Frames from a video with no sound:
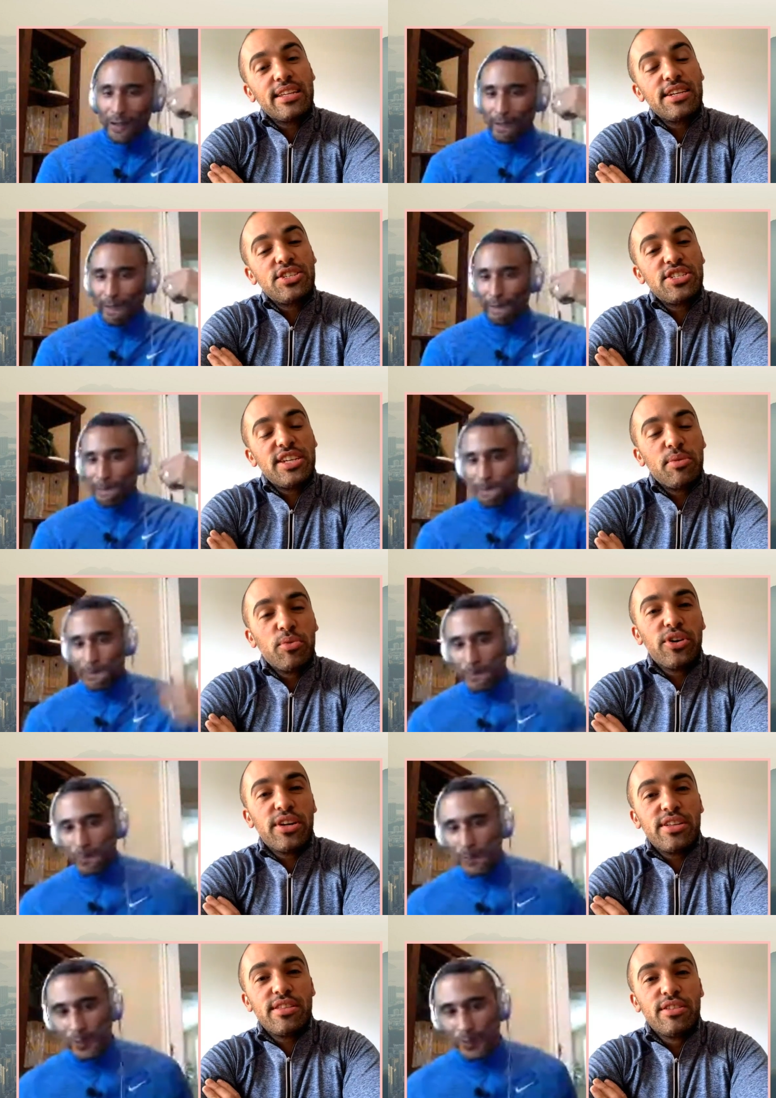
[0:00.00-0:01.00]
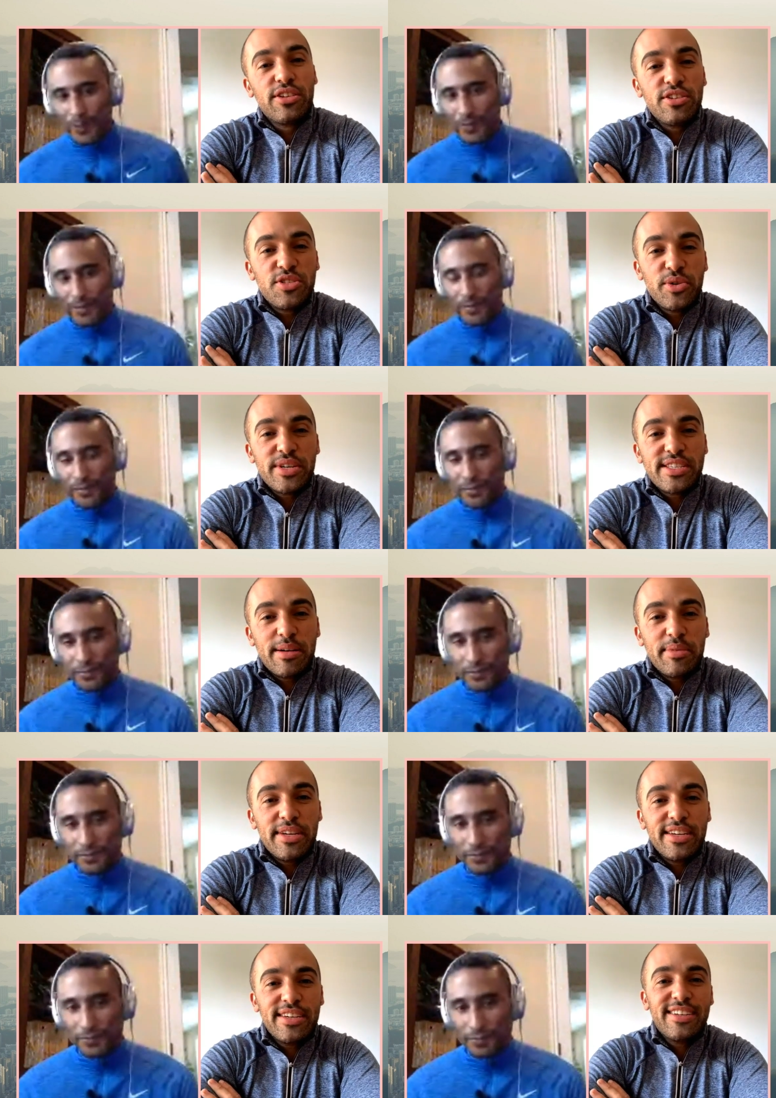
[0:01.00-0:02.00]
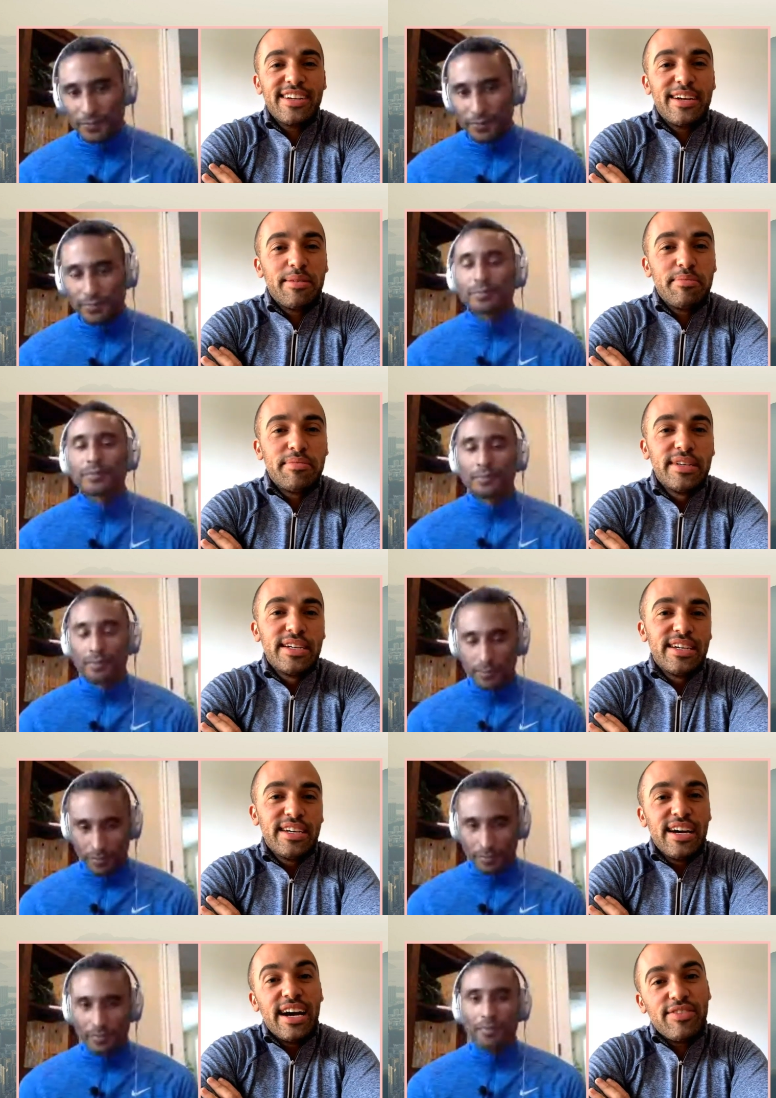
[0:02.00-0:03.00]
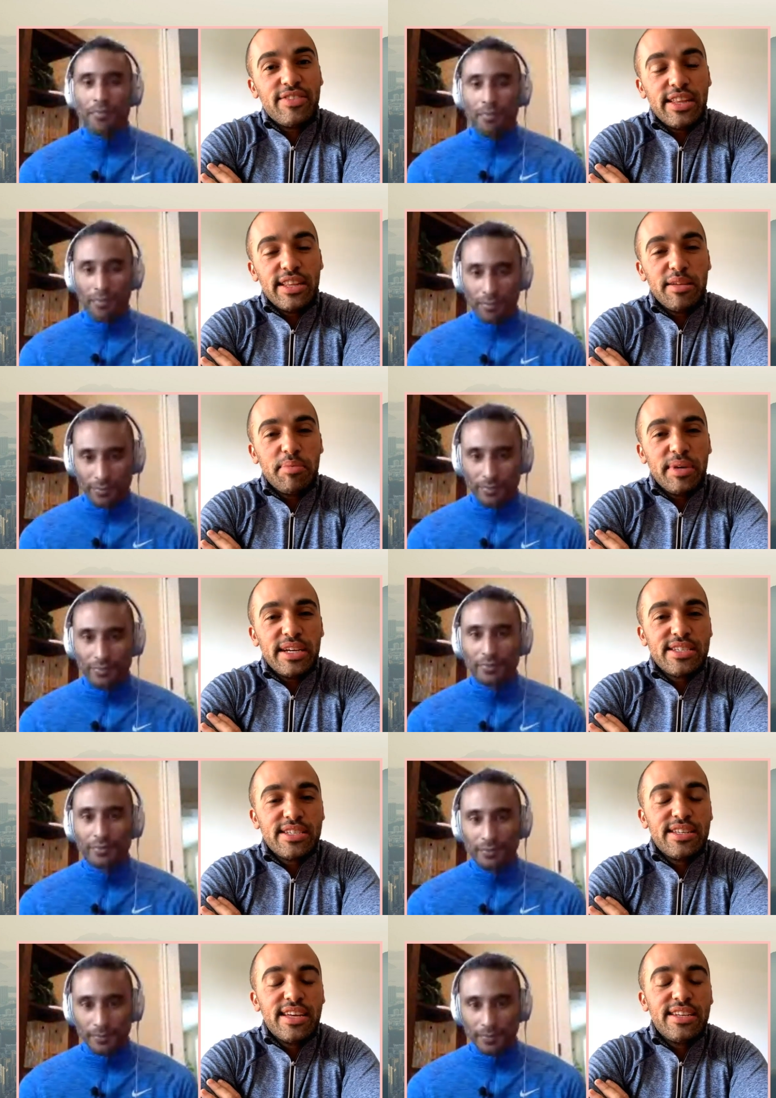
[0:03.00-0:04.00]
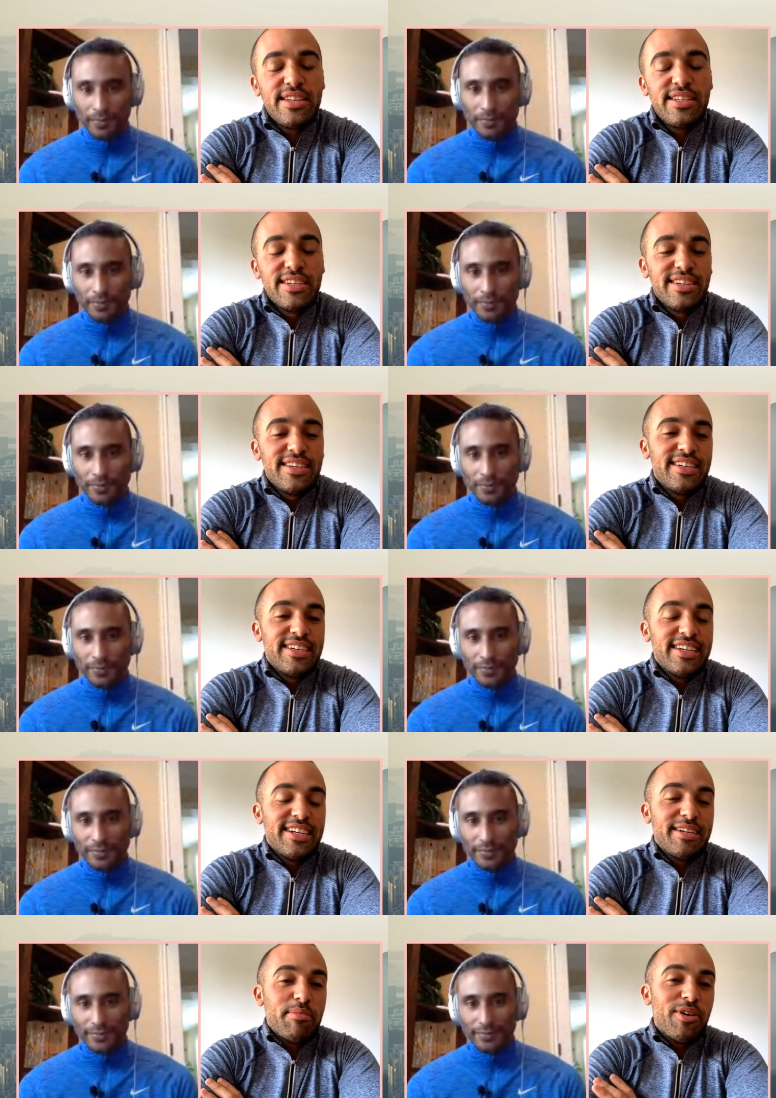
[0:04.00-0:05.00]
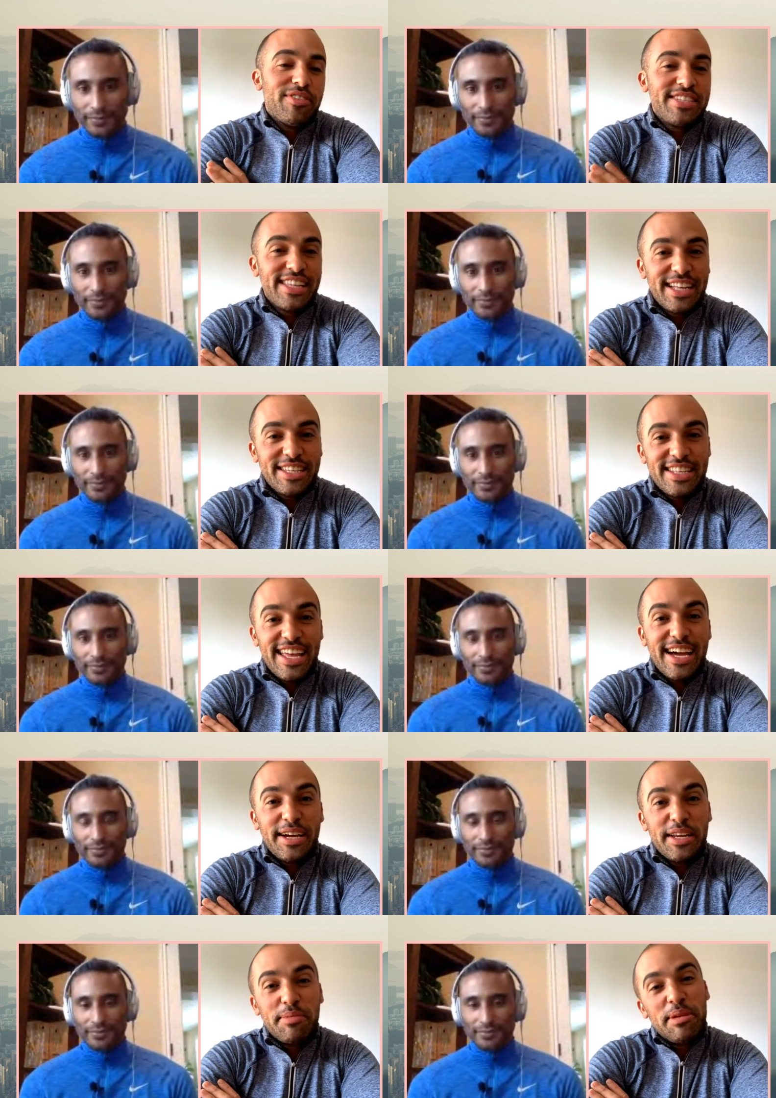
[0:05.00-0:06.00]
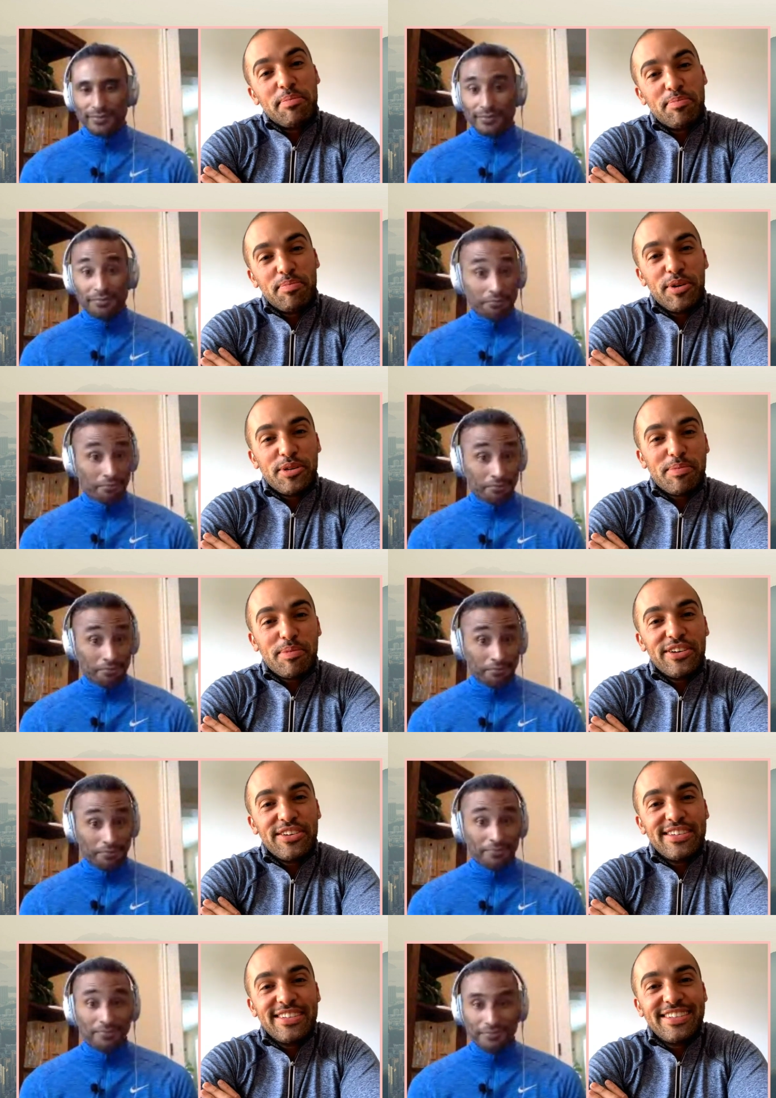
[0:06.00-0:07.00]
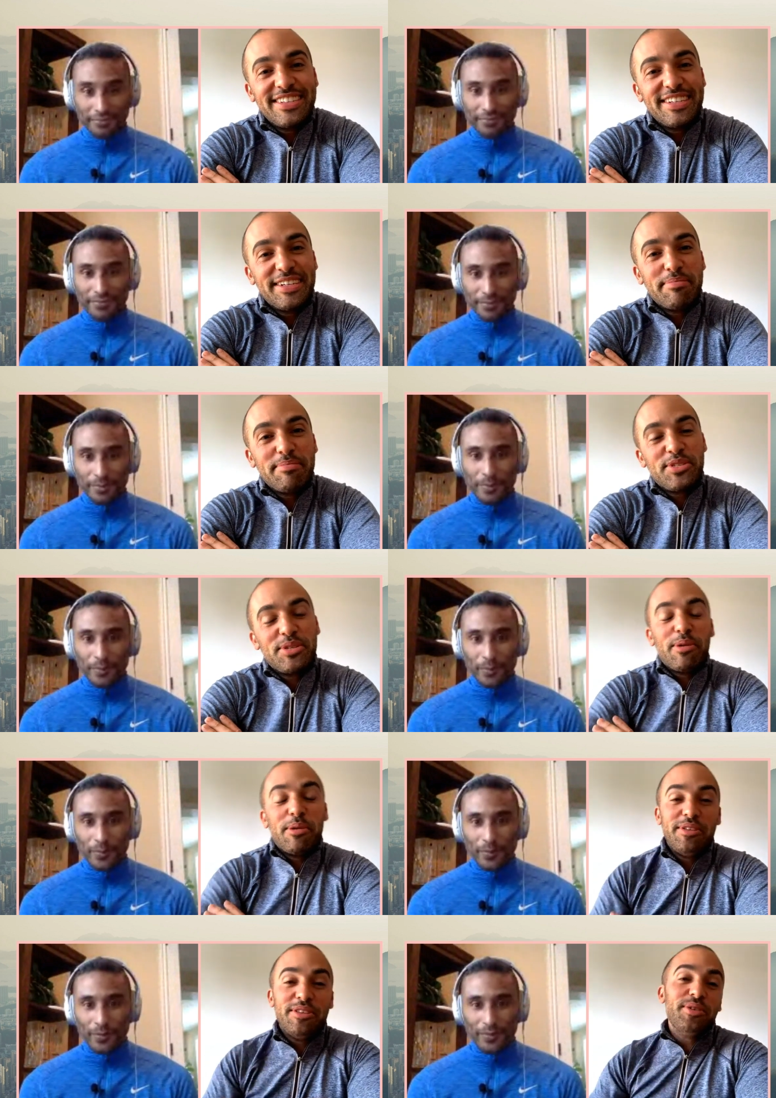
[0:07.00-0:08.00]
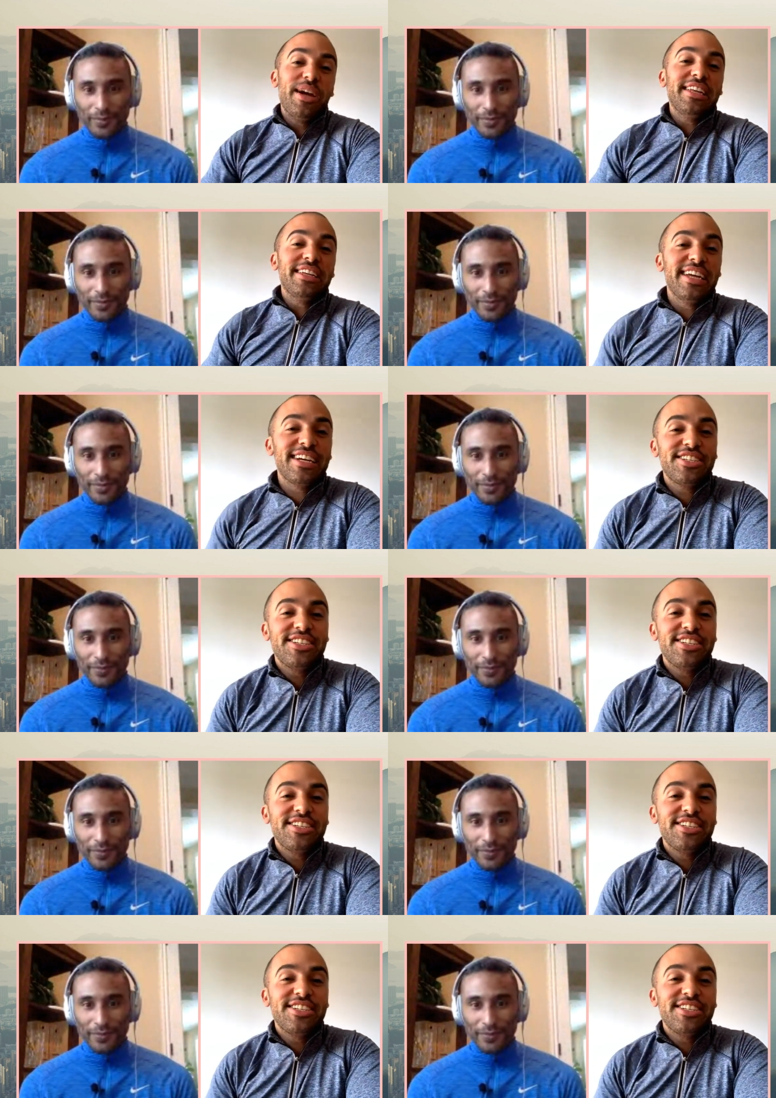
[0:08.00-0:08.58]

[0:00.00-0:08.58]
Speaker 1: this year we're gonna look at doing something um, after the Olympics, and then um, obviously that's now going to be postponed. Um, so probably till end of next